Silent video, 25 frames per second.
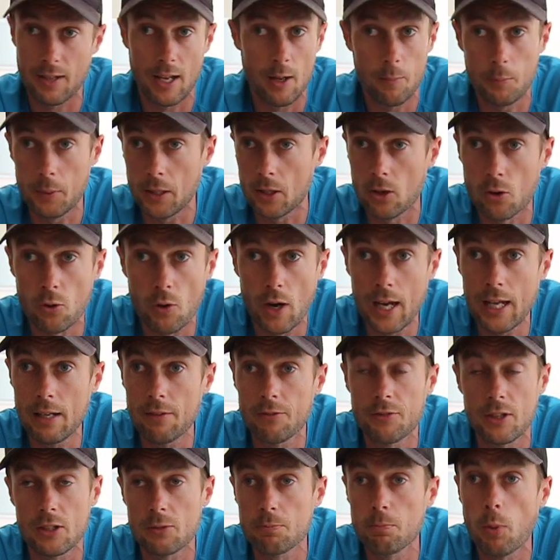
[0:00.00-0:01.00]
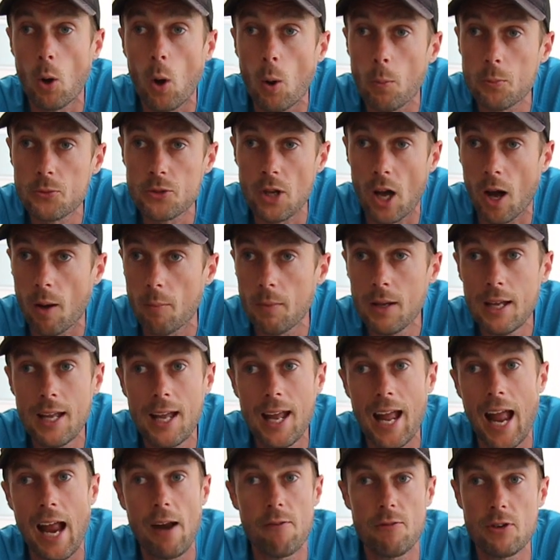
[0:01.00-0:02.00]
It'd be great if this popped up
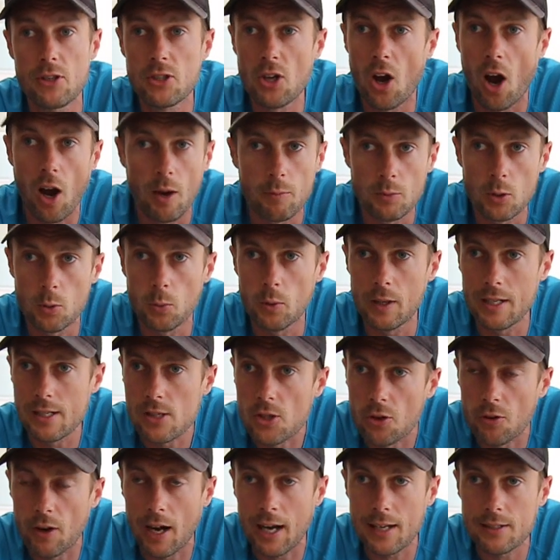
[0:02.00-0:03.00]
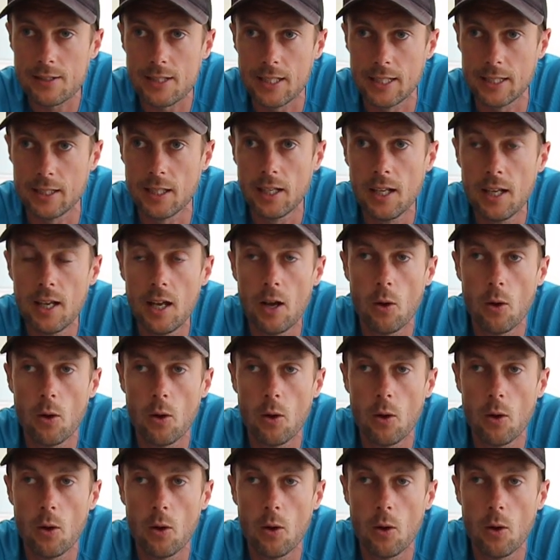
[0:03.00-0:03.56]
every time you were interacting